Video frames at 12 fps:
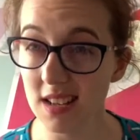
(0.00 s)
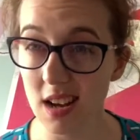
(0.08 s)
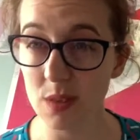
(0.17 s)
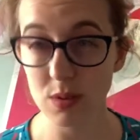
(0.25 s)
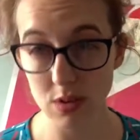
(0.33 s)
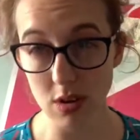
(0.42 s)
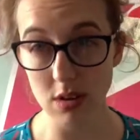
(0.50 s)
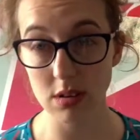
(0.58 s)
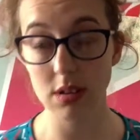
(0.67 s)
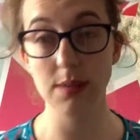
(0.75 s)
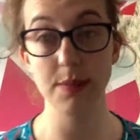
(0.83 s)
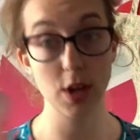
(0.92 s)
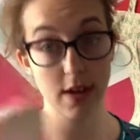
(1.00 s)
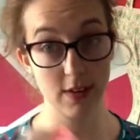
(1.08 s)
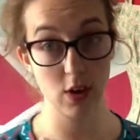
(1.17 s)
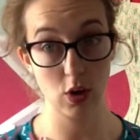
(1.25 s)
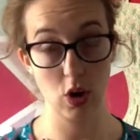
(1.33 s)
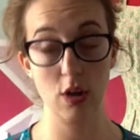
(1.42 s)
I was on
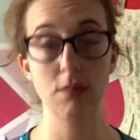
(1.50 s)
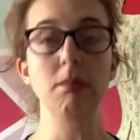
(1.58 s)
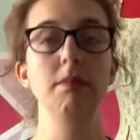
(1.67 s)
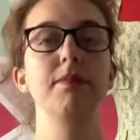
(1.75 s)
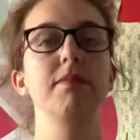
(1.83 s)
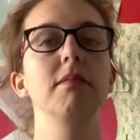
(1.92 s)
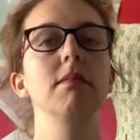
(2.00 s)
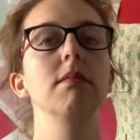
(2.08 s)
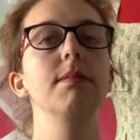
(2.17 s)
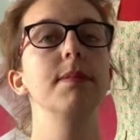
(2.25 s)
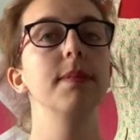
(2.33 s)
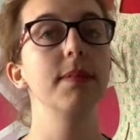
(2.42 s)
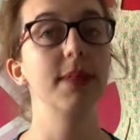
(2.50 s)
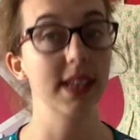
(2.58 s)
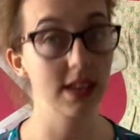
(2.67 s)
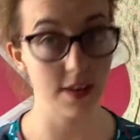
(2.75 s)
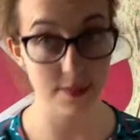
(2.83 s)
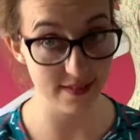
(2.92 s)
Minerva.com, because
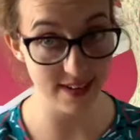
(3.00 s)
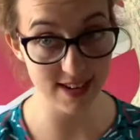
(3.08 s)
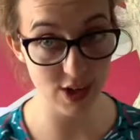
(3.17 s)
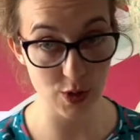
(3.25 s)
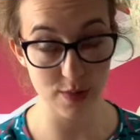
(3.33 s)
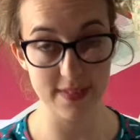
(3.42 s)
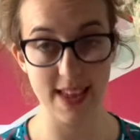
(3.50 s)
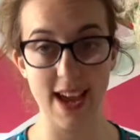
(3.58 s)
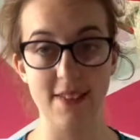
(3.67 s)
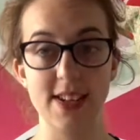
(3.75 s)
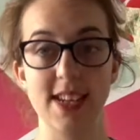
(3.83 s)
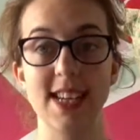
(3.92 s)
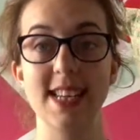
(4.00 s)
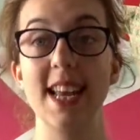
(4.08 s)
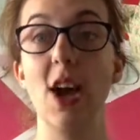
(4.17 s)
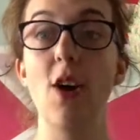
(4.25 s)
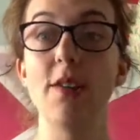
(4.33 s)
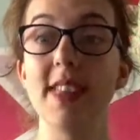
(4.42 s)
they've been very good with their advertising
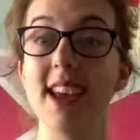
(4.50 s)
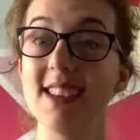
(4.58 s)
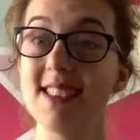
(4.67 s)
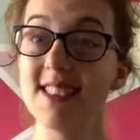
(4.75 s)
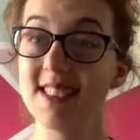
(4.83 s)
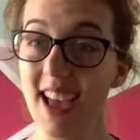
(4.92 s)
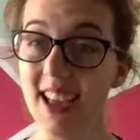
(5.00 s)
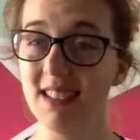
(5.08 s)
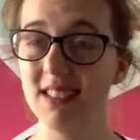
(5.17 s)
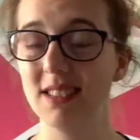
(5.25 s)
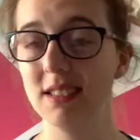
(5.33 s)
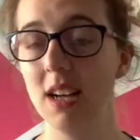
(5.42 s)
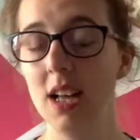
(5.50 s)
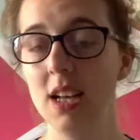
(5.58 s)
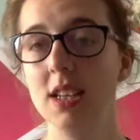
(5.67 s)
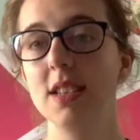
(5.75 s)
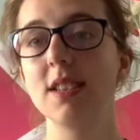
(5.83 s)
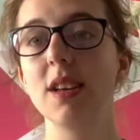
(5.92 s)
of their sale.
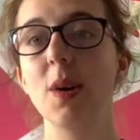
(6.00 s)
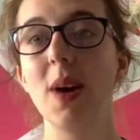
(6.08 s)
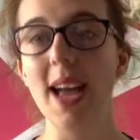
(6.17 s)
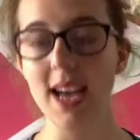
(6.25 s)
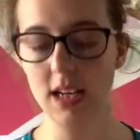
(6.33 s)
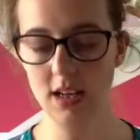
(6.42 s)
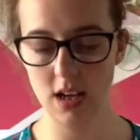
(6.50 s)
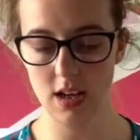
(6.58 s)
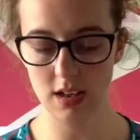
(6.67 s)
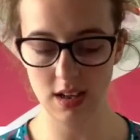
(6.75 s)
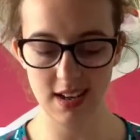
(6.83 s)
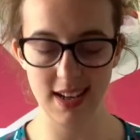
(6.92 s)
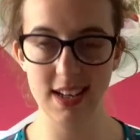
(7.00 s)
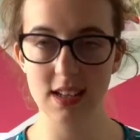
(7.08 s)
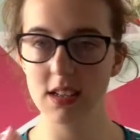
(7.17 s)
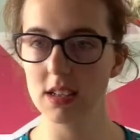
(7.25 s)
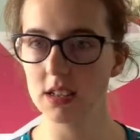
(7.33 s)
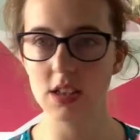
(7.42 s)
So I had a look, and I
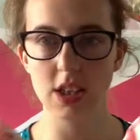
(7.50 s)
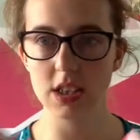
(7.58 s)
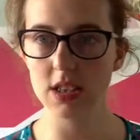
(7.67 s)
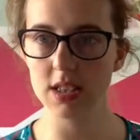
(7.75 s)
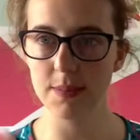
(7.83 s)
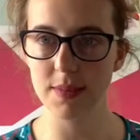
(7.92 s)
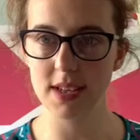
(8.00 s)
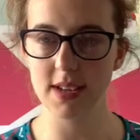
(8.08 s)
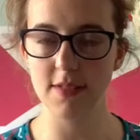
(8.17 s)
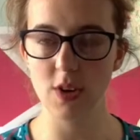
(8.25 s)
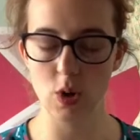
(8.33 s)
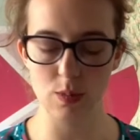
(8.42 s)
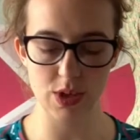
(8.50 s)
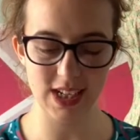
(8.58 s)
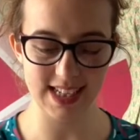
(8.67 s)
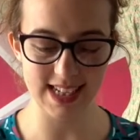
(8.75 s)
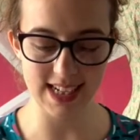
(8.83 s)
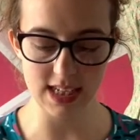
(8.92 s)
looked at some of the different options,
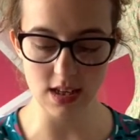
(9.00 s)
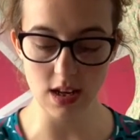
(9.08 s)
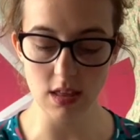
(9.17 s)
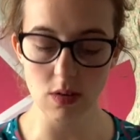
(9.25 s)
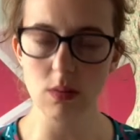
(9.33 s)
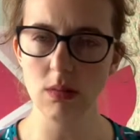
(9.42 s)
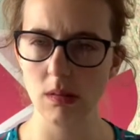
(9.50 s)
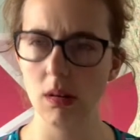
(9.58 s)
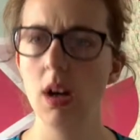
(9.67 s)
and I suddenly thought, oh,